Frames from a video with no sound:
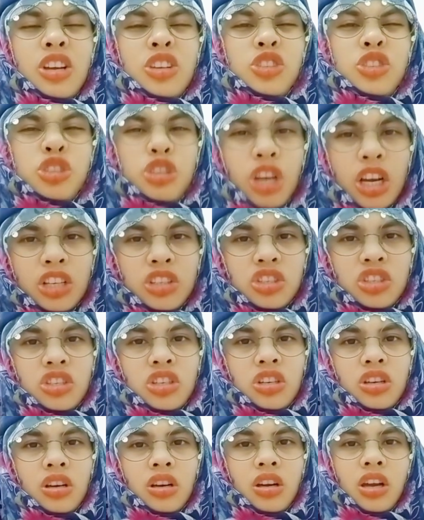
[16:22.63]

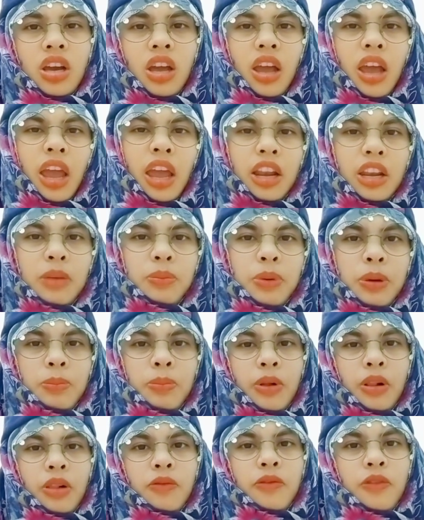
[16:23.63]
judge any
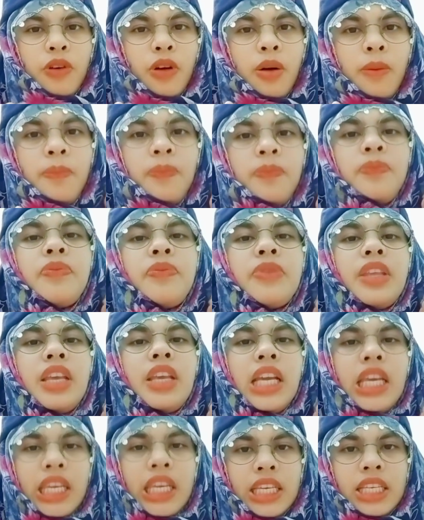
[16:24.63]
people from
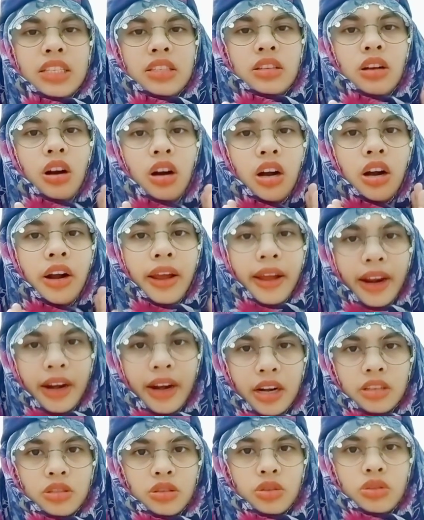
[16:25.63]
his or
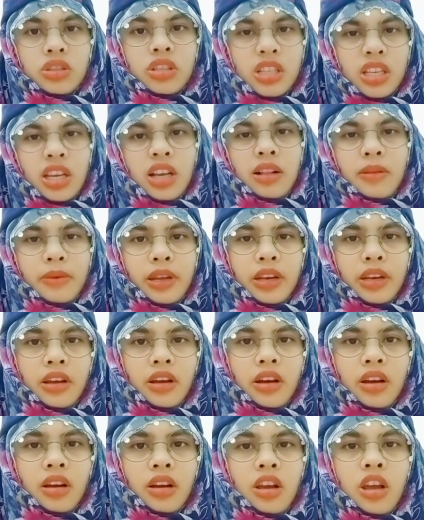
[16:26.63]
her social
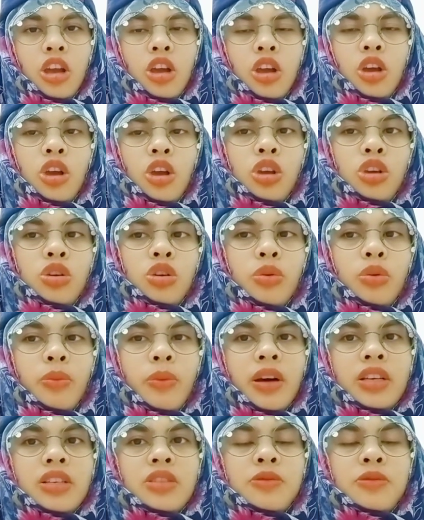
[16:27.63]
media. You
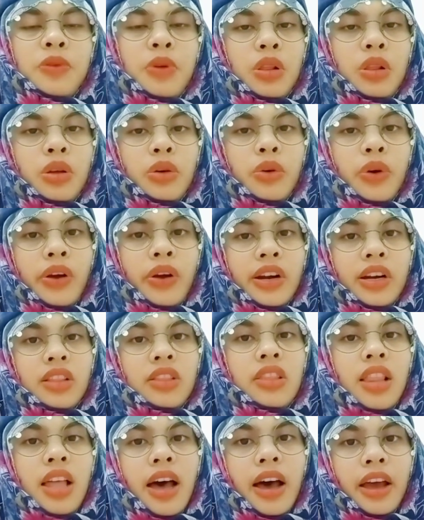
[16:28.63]
must follow her
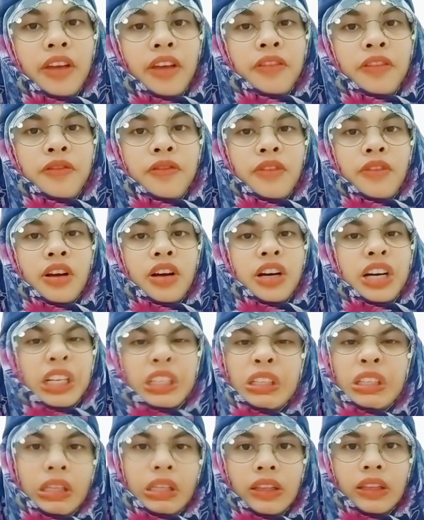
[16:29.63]
life,
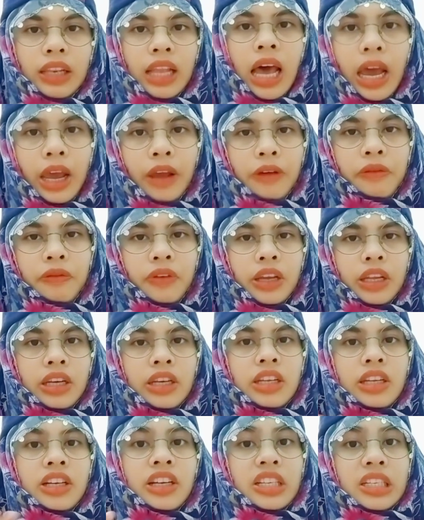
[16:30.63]
real life, in
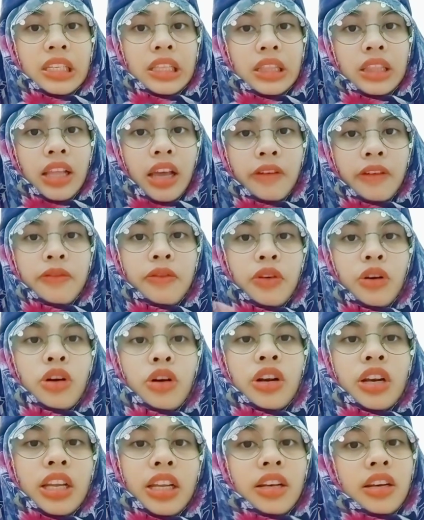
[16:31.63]
the real life,
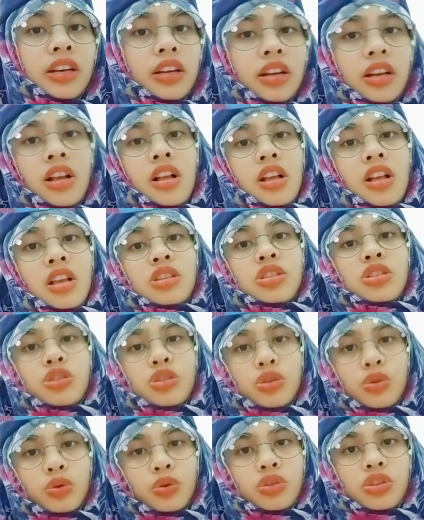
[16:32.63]
not in the
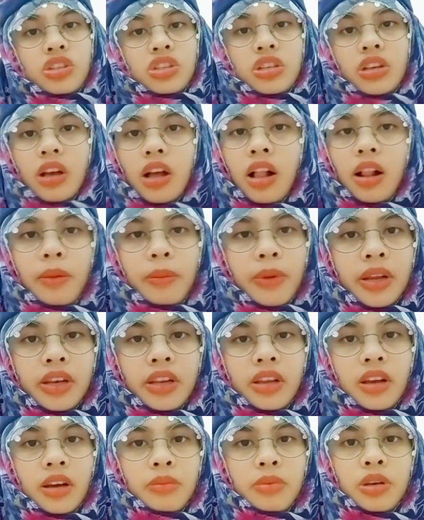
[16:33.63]
social
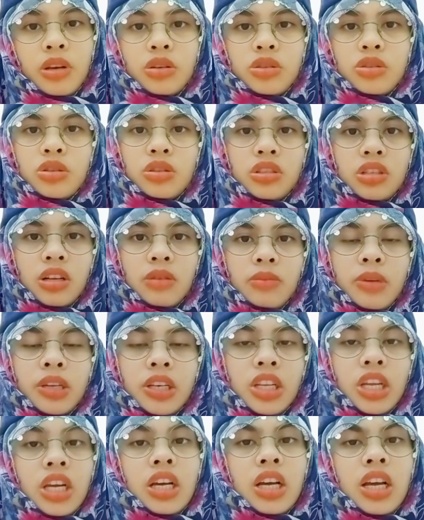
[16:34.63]
media, because social
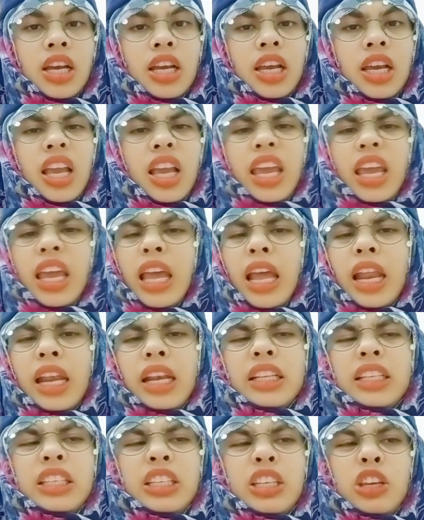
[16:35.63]
media
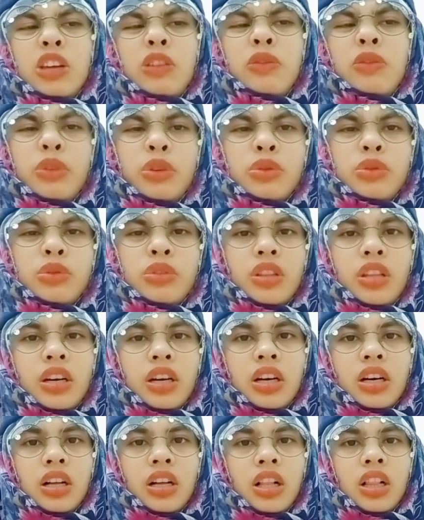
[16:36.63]
can give you
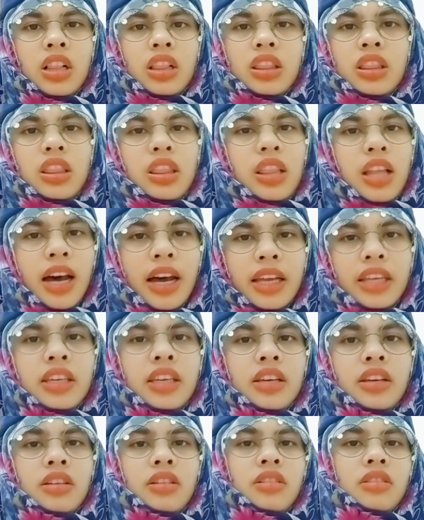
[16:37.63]
the
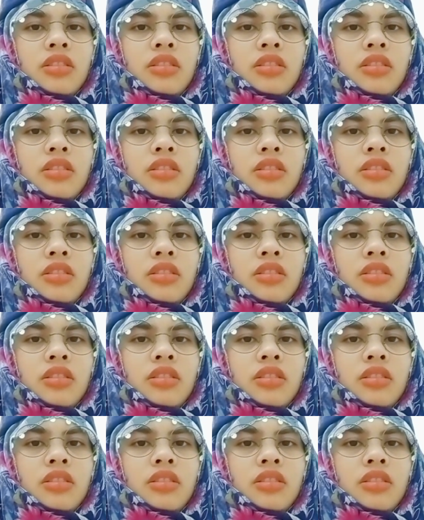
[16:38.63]
lying.